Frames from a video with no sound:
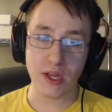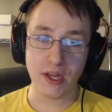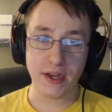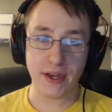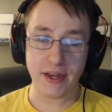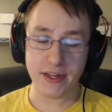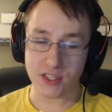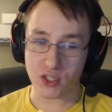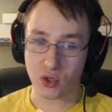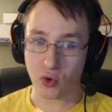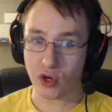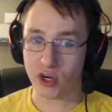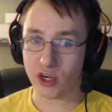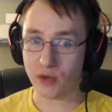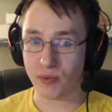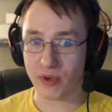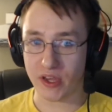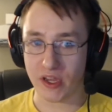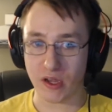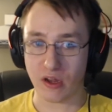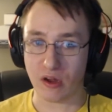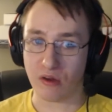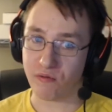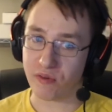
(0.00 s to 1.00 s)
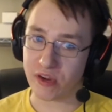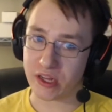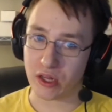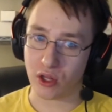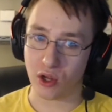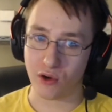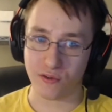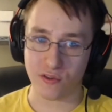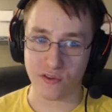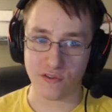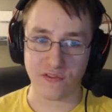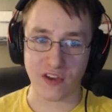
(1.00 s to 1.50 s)
it's going to be a little
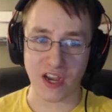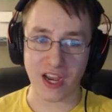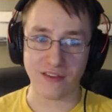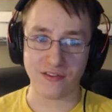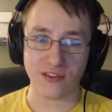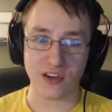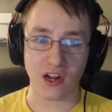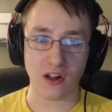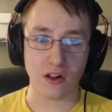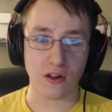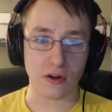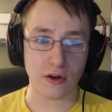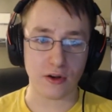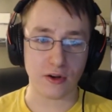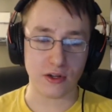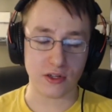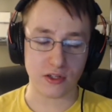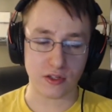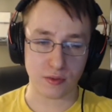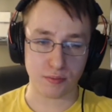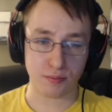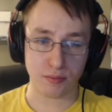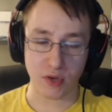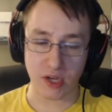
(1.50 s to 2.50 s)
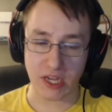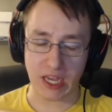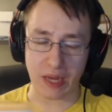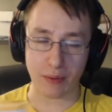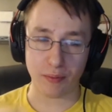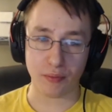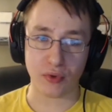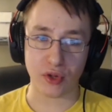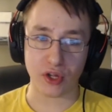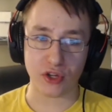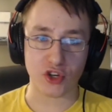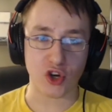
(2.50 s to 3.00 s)
over $5, again,
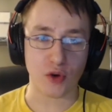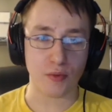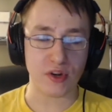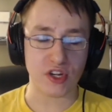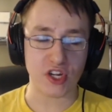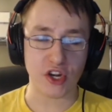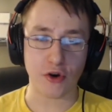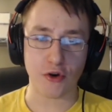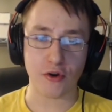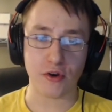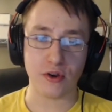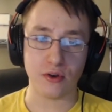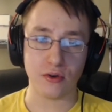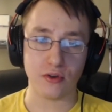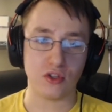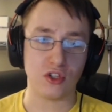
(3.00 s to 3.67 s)
plus your materials.